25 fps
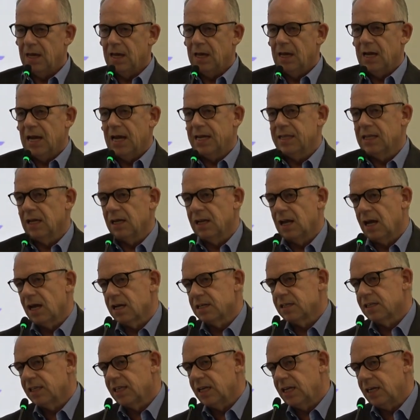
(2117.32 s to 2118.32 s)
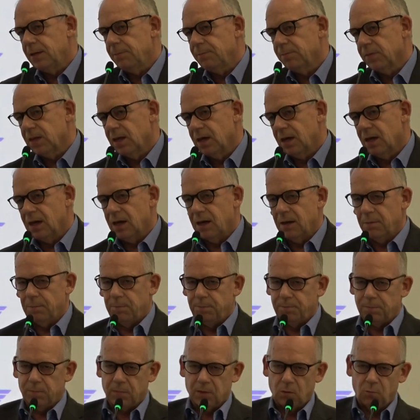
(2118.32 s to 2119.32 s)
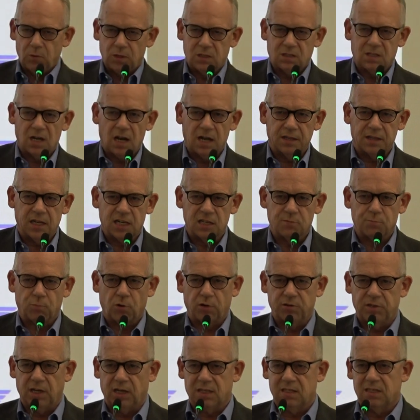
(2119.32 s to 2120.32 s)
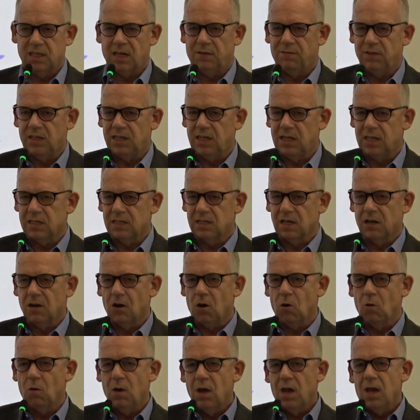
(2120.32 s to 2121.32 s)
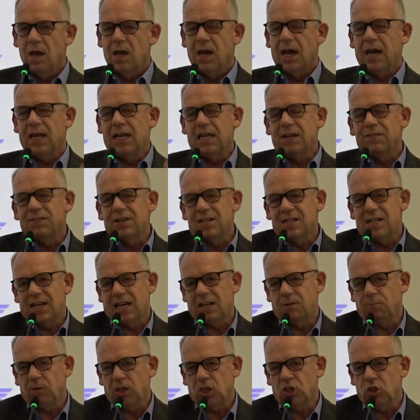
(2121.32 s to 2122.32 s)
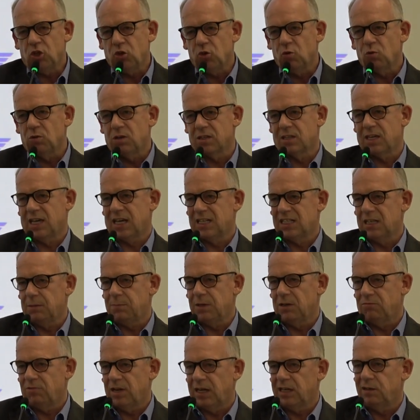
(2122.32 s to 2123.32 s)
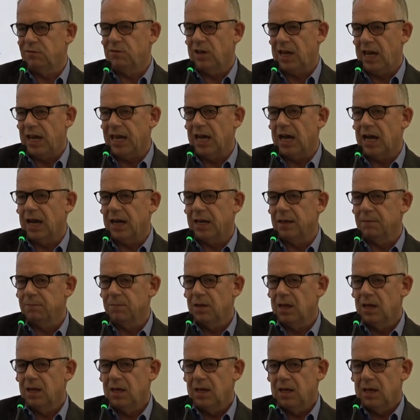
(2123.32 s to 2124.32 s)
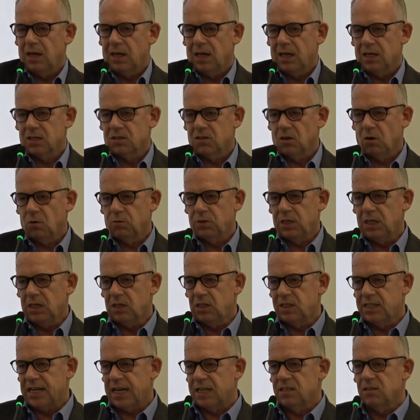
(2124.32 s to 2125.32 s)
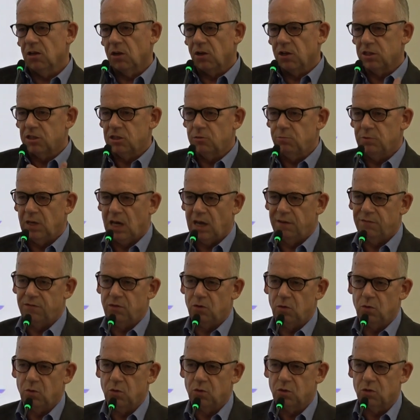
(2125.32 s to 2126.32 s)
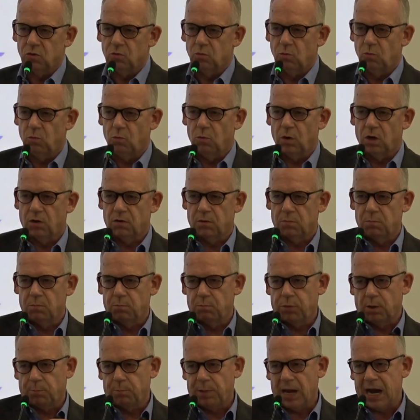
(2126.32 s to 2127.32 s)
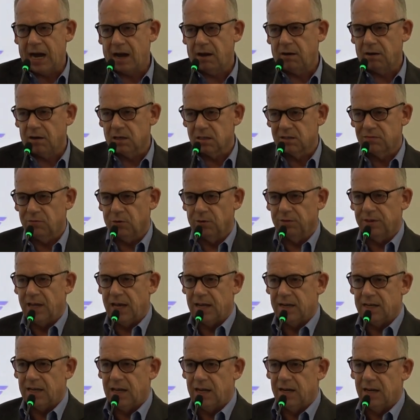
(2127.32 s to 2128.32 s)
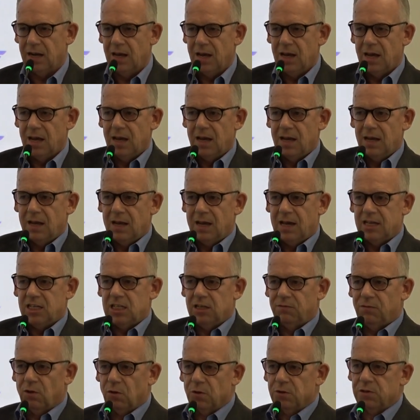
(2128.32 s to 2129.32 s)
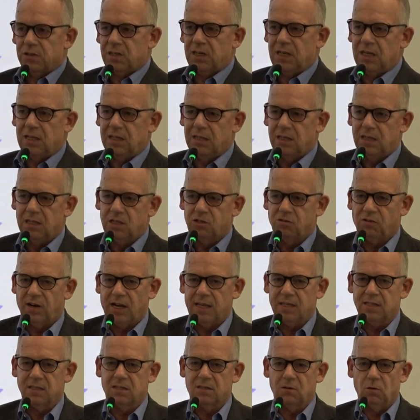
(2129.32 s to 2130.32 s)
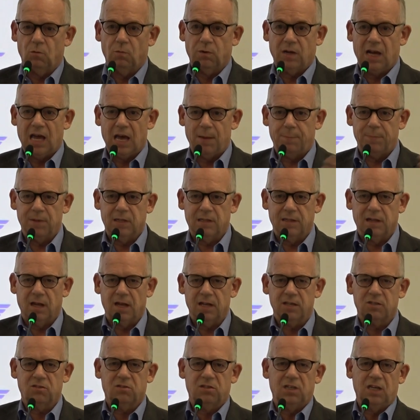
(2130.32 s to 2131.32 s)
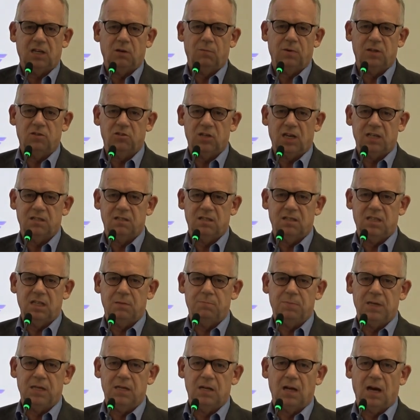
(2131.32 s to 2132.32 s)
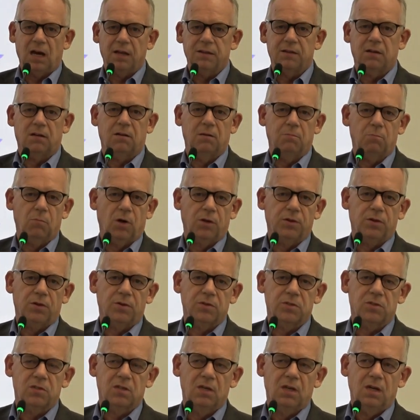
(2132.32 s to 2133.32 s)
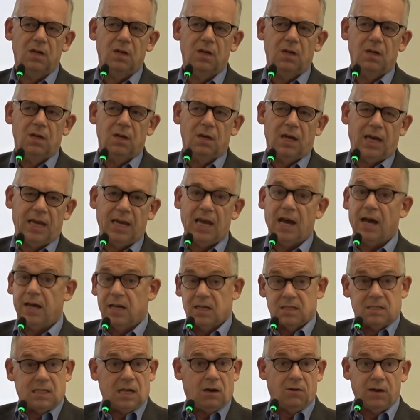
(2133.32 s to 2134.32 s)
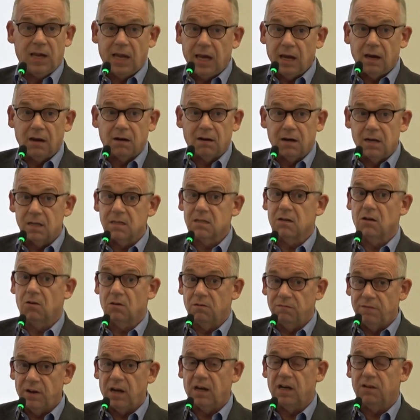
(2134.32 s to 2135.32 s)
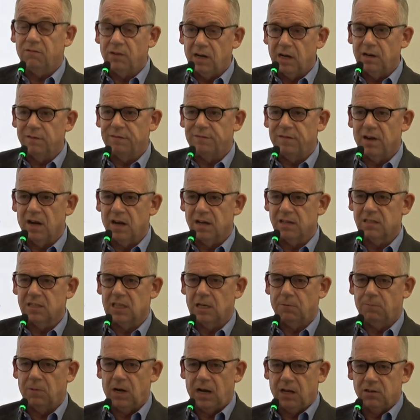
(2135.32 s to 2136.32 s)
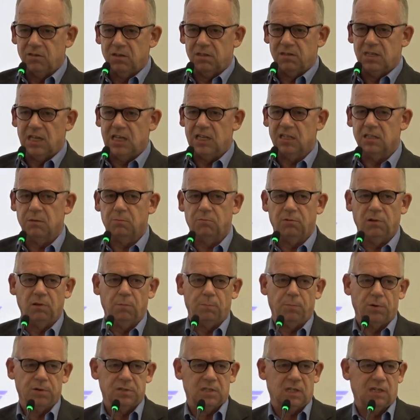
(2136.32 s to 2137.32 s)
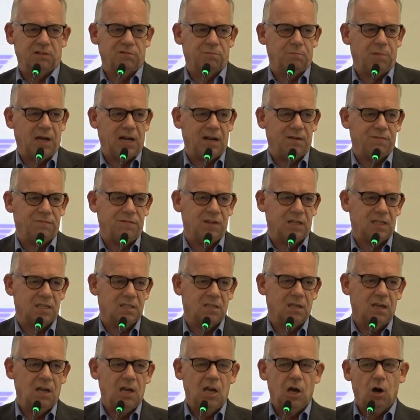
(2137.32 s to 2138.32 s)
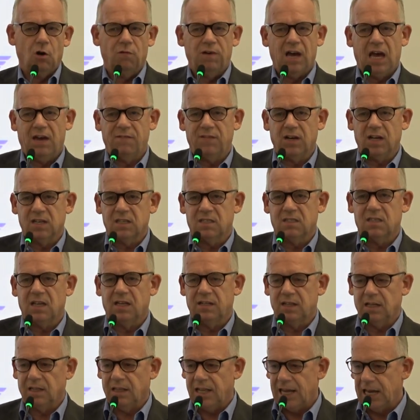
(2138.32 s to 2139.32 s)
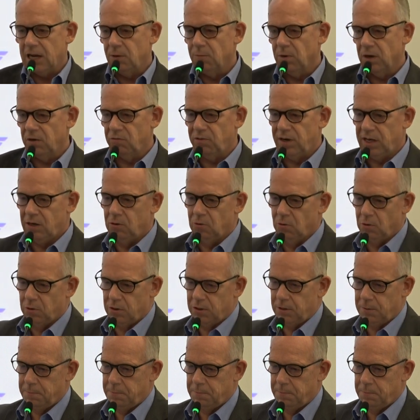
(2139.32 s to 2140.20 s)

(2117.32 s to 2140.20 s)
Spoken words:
And then lastly, we started this project 7 years ago, and even then we knew this had to be ready for AI. And so the technology we have used were preparing us for that. And as you've all seen the trends of what happened last year with ChatGPT and other models, AI is now here and it's going very, very fast, and we actually see some real positive benefits of having a standard like on record.